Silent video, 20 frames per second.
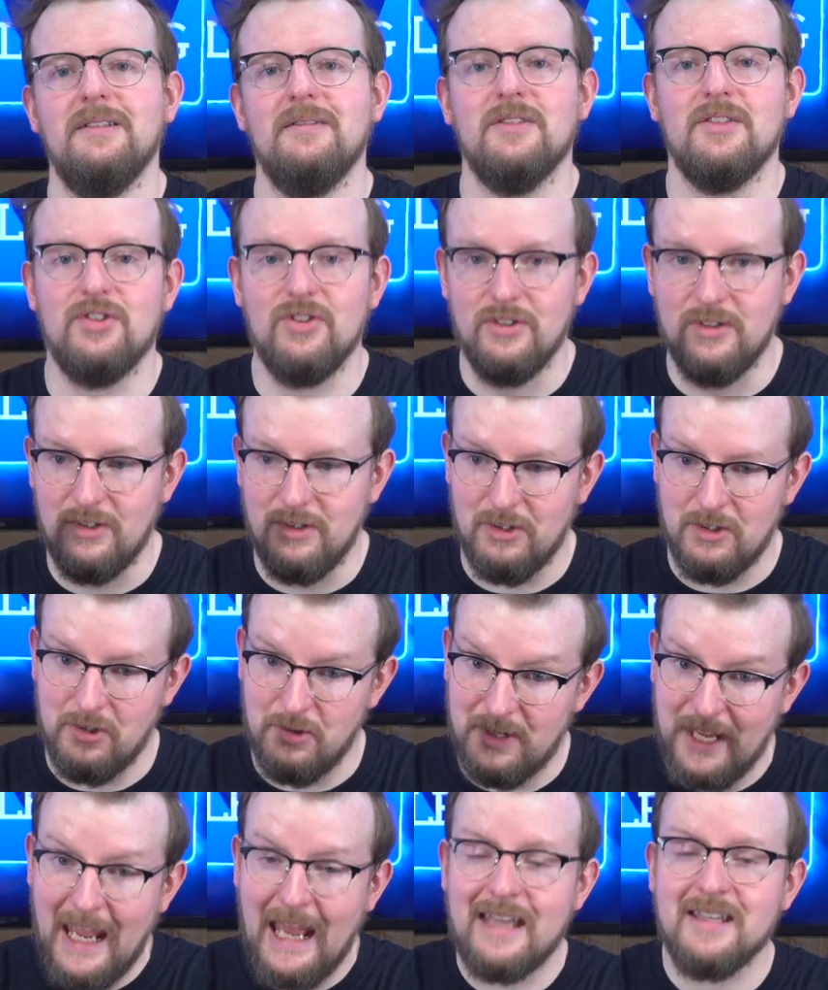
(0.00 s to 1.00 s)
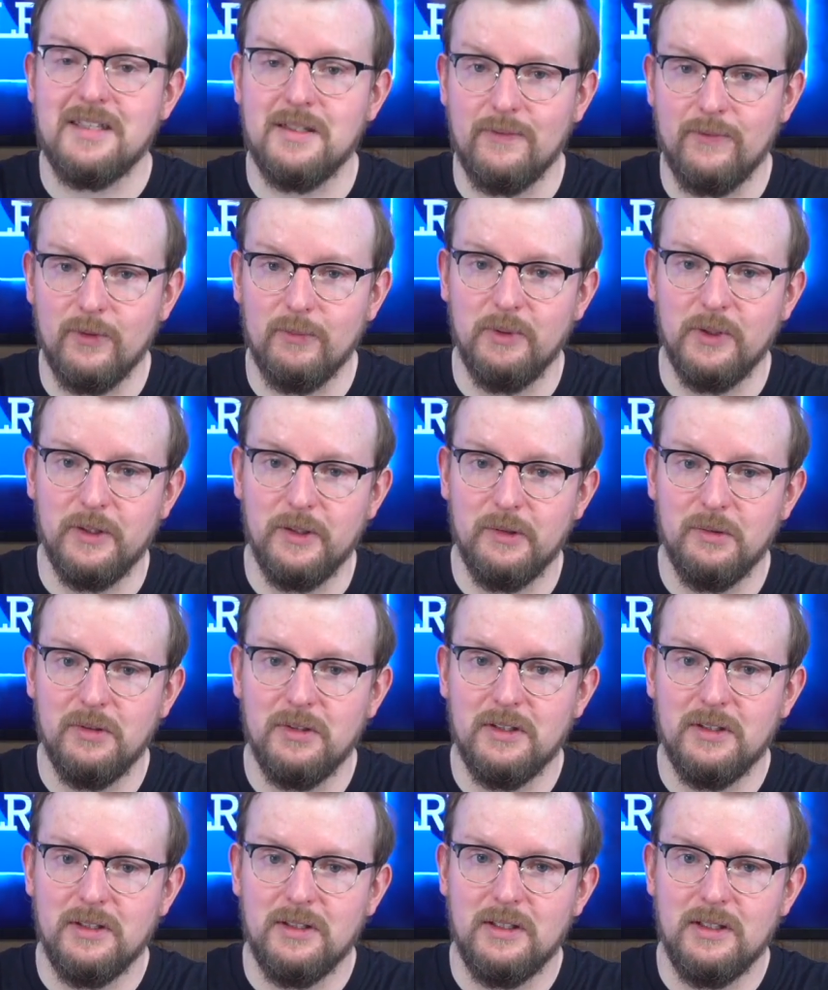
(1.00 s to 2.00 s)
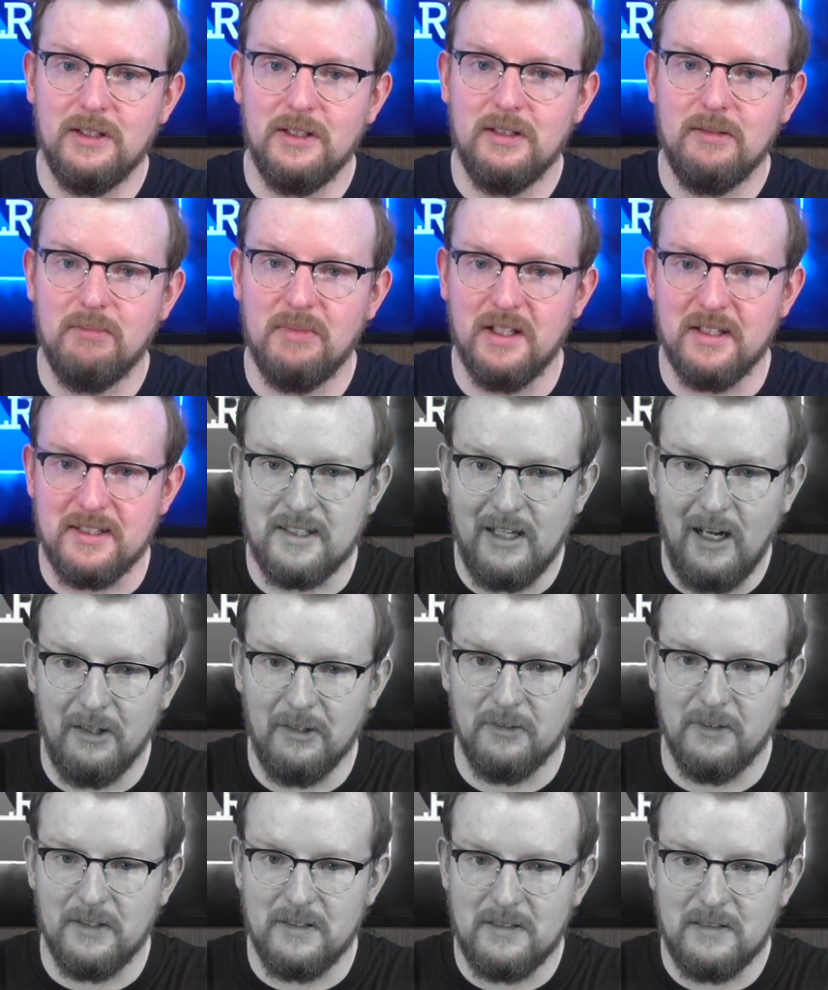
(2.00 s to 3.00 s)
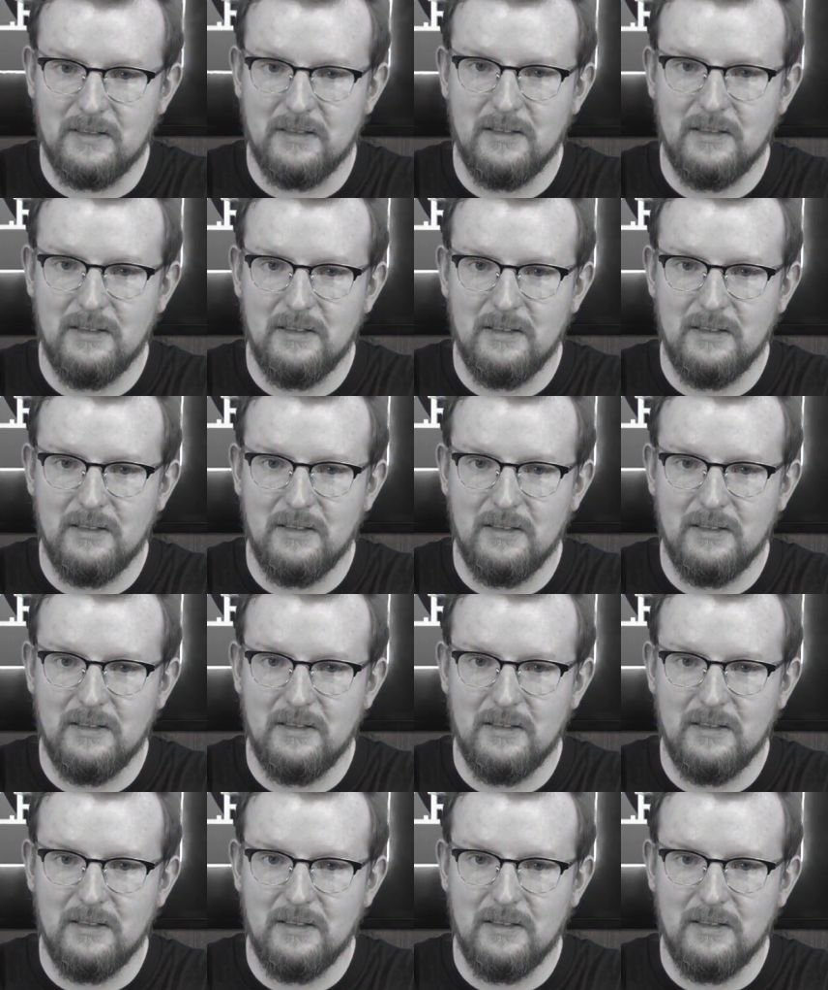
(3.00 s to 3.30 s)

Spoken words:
You just cast it for blue, but it's colorless.